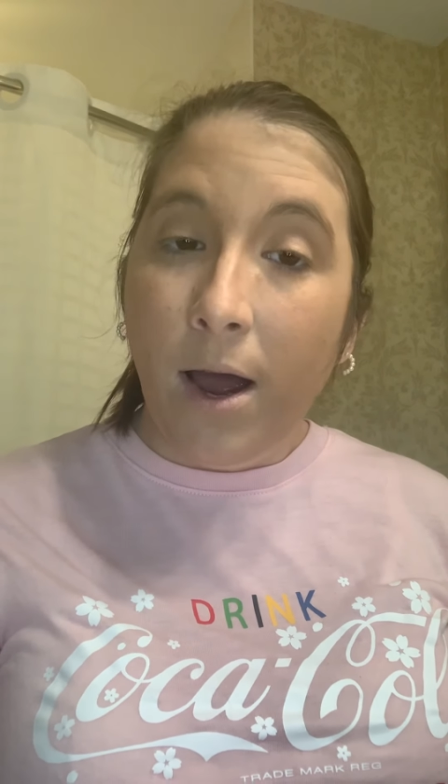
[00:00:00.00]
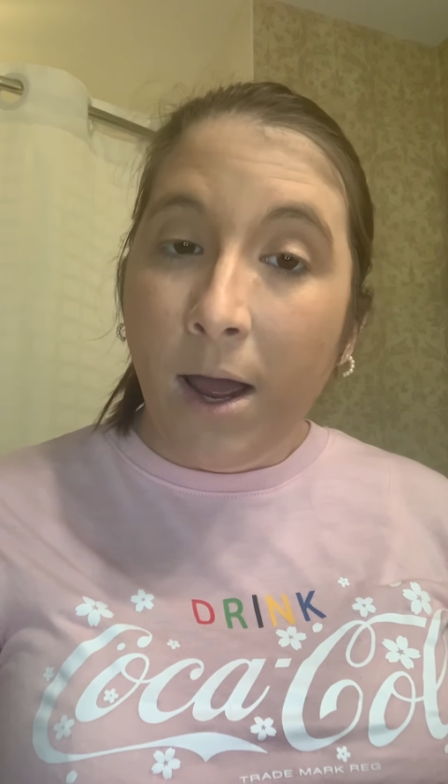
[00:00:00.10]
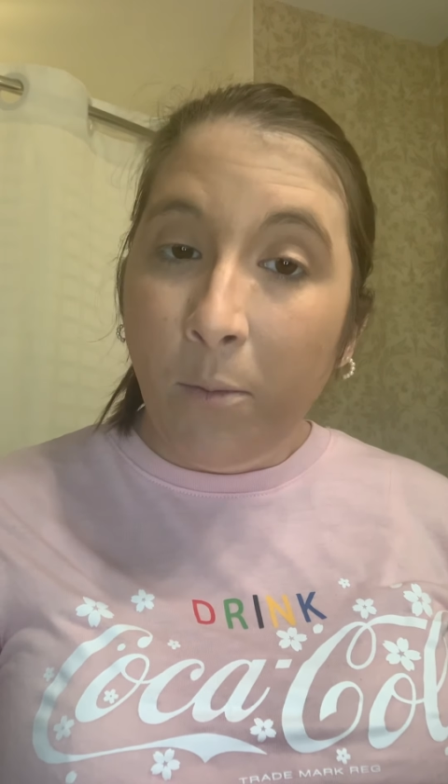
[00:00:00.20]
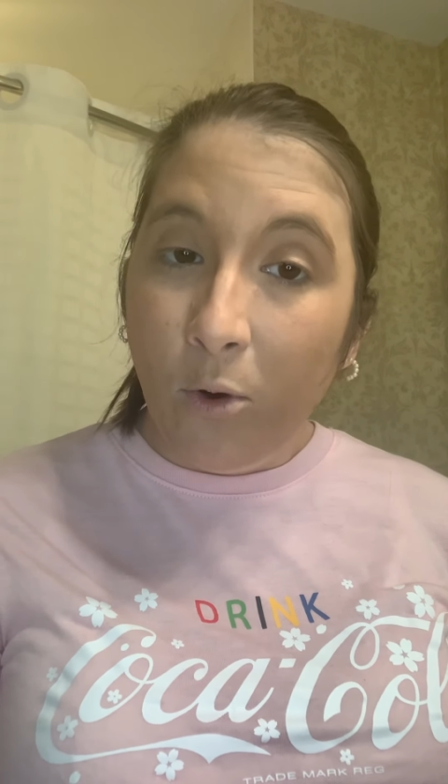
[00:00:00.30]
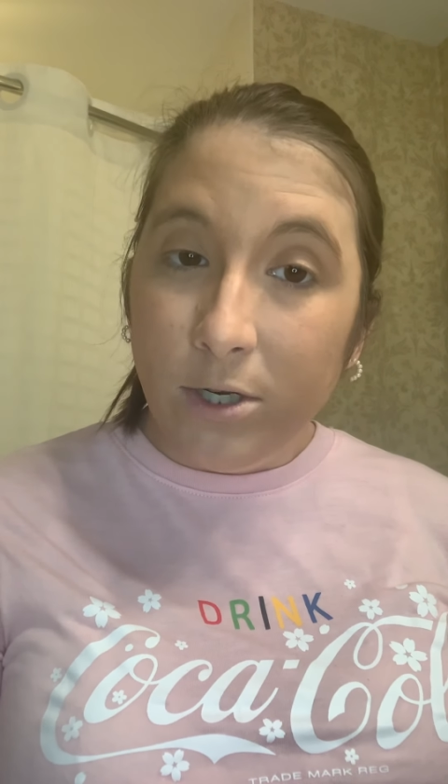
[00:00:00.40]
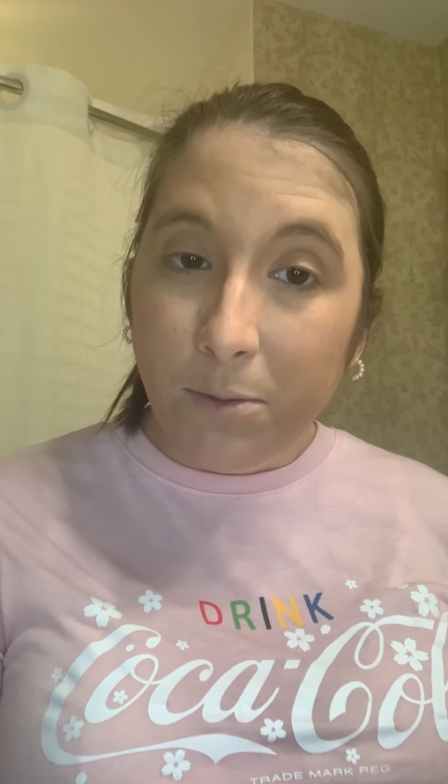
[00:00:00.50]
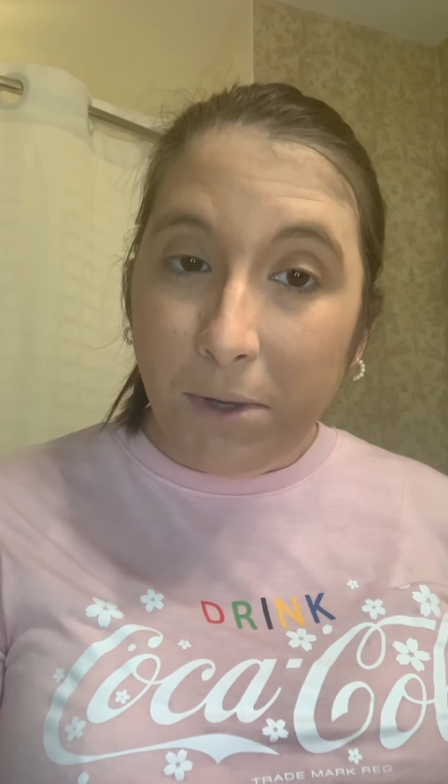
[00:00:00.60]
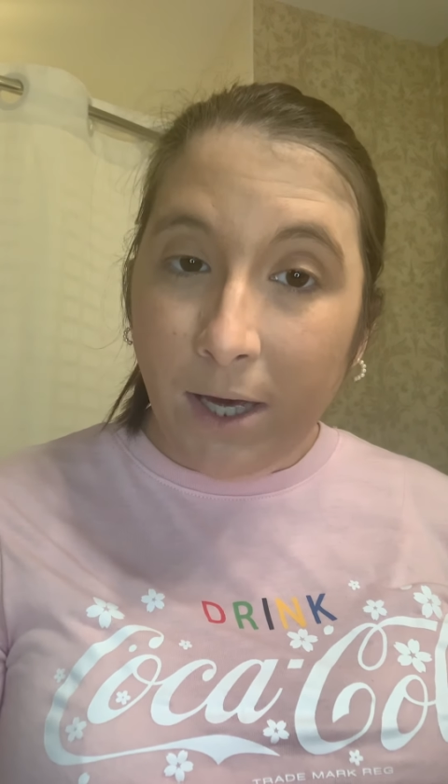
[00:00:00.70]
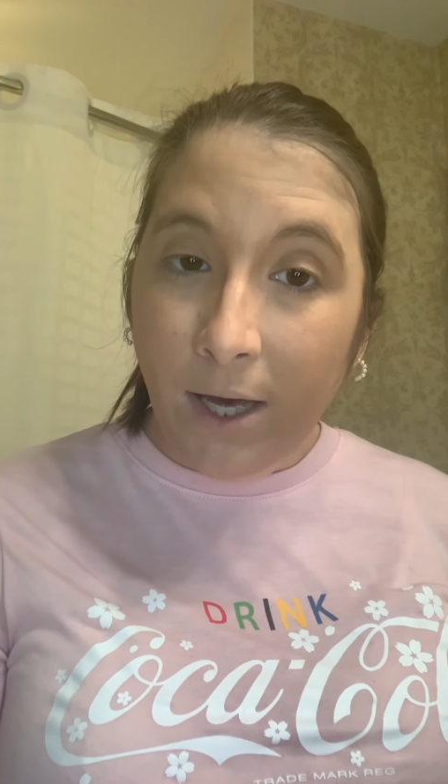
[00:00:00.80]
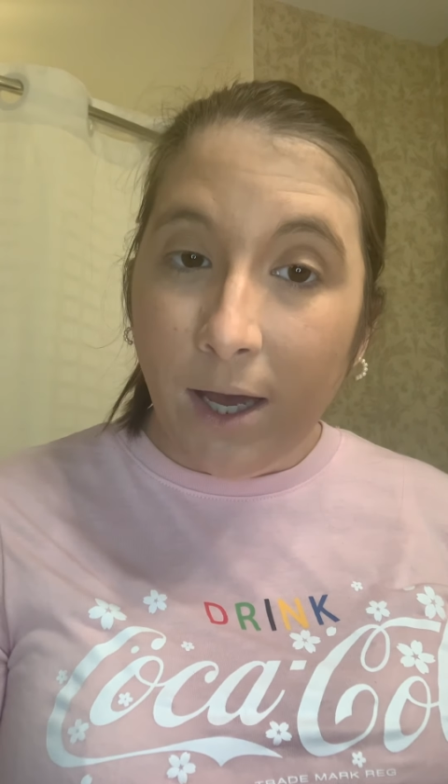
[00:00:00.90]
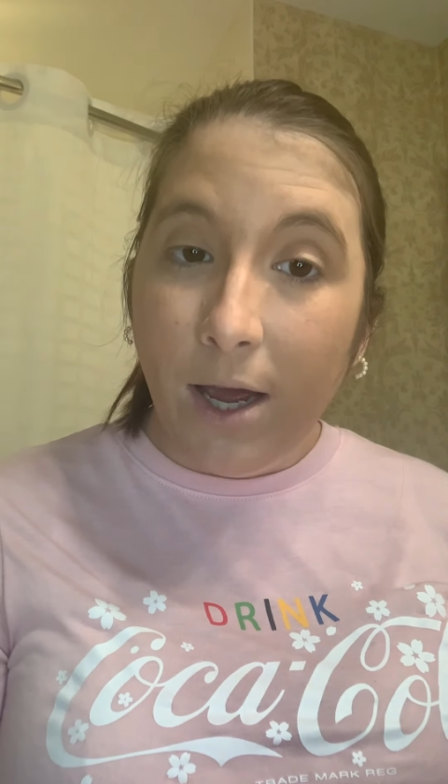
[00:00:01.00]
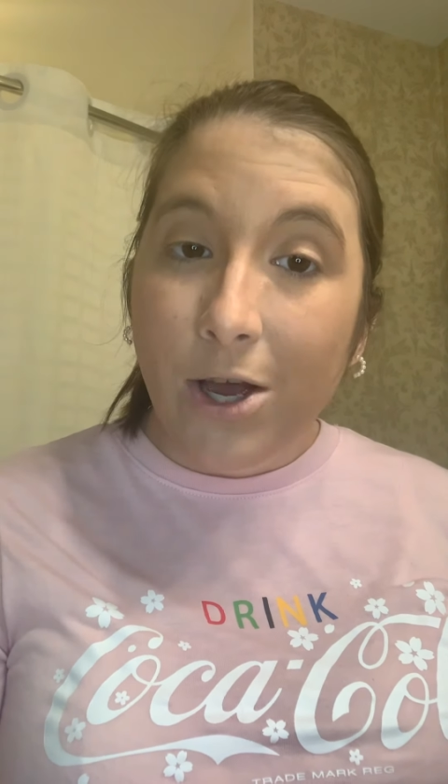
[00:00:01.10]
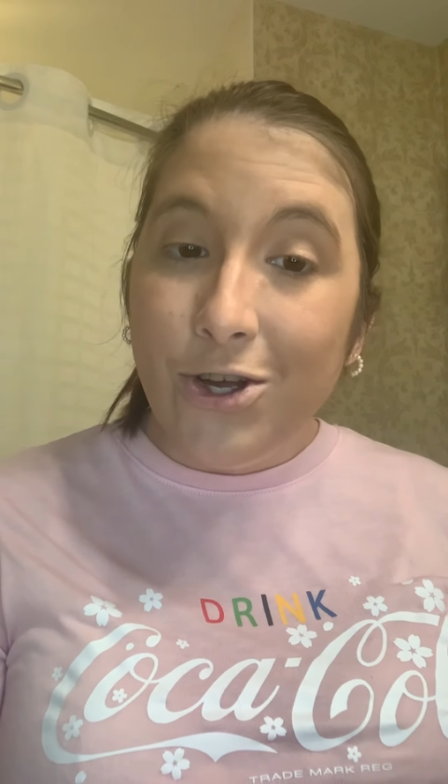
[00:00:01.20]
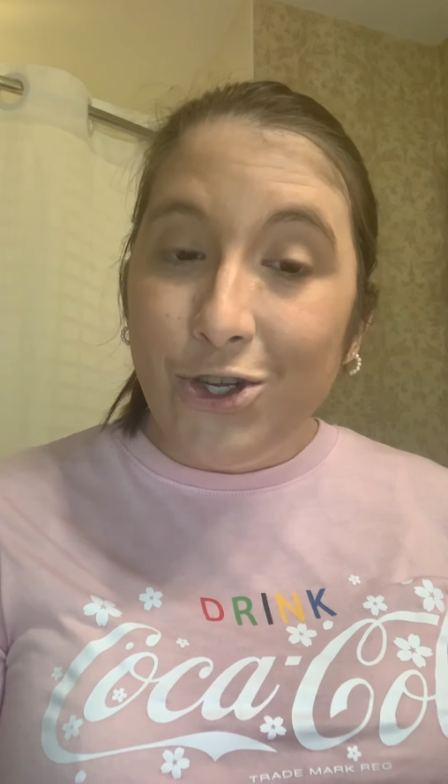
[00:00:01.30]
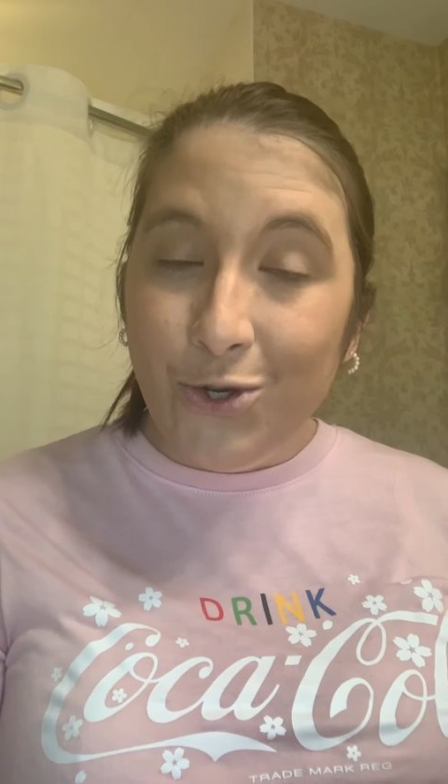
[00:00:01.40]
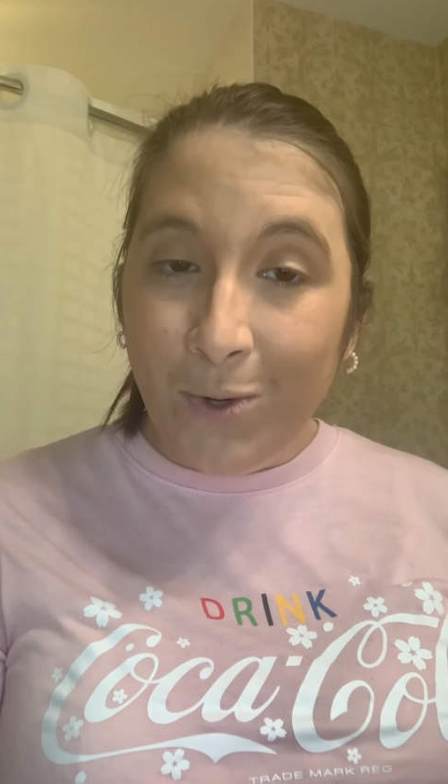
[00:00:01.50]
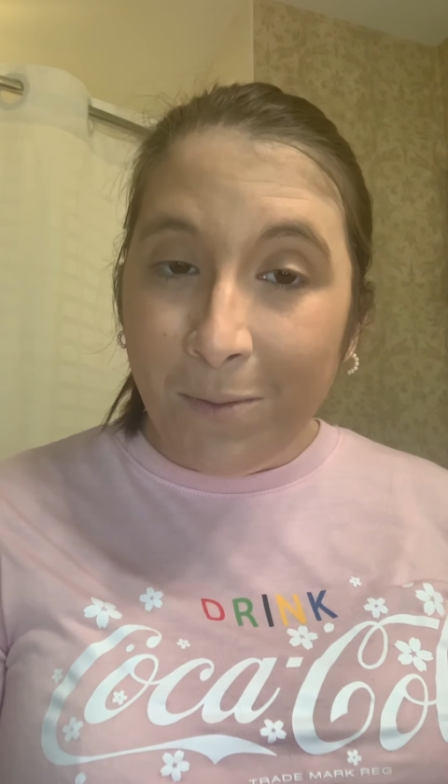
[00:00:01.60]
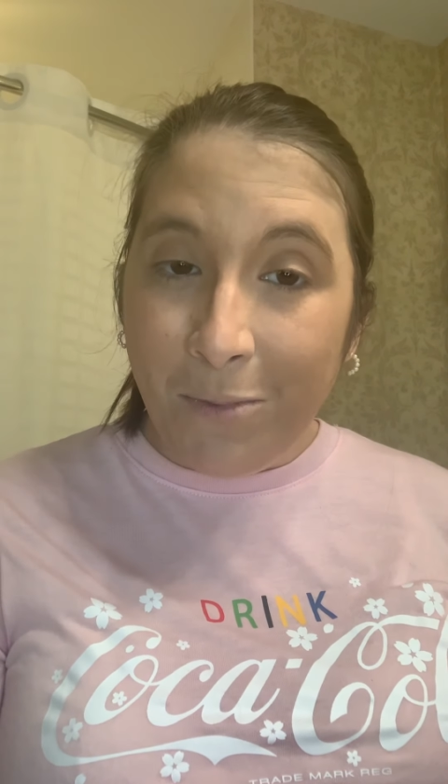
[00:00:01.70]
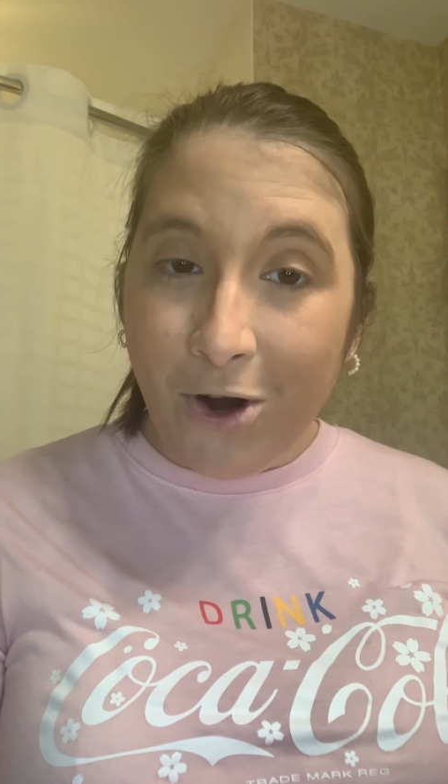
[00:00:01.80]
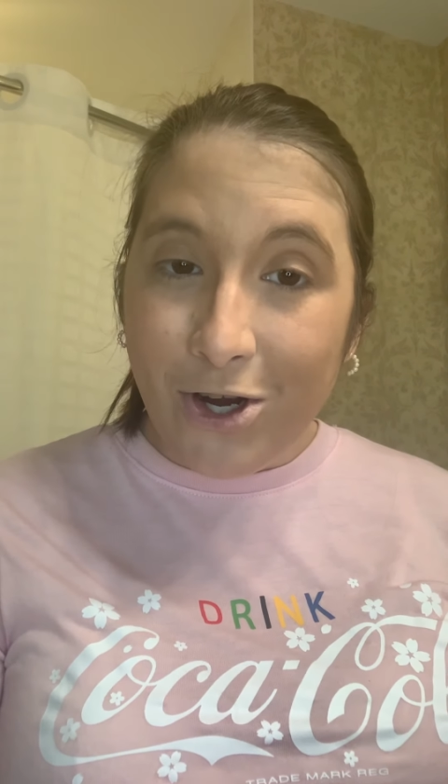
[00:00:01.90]
I'm going to be doing
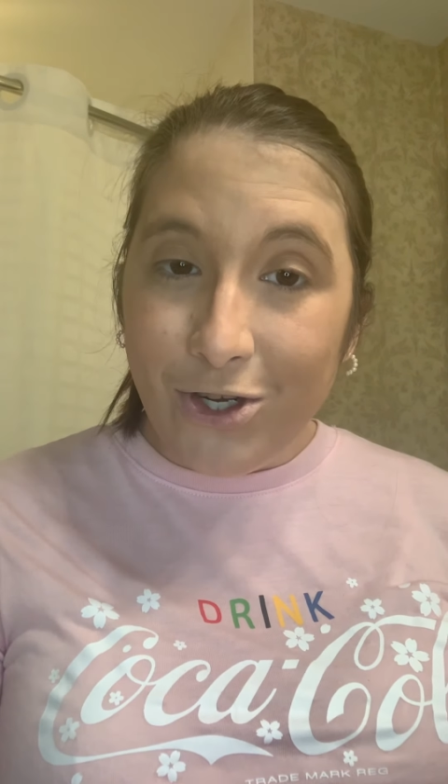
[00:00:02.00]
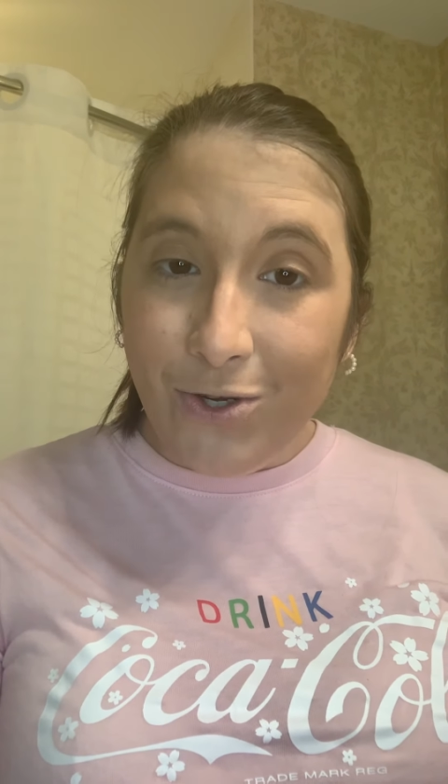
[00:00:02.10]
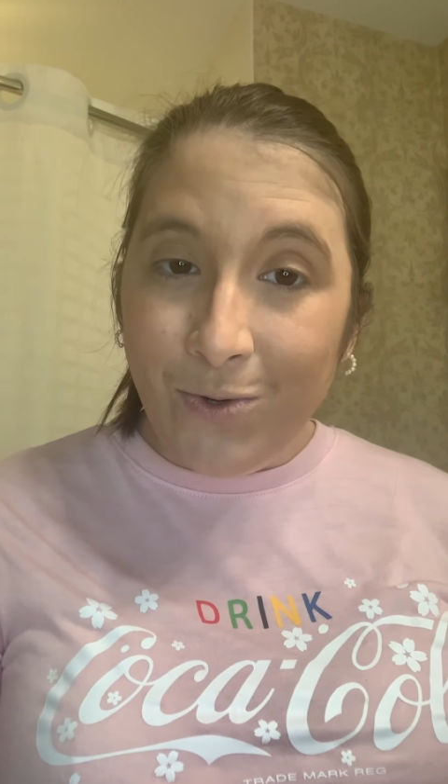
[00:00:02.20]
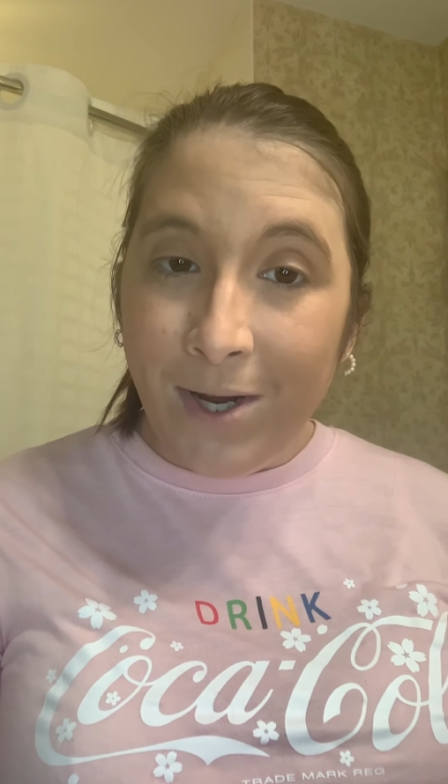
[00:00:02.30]
part two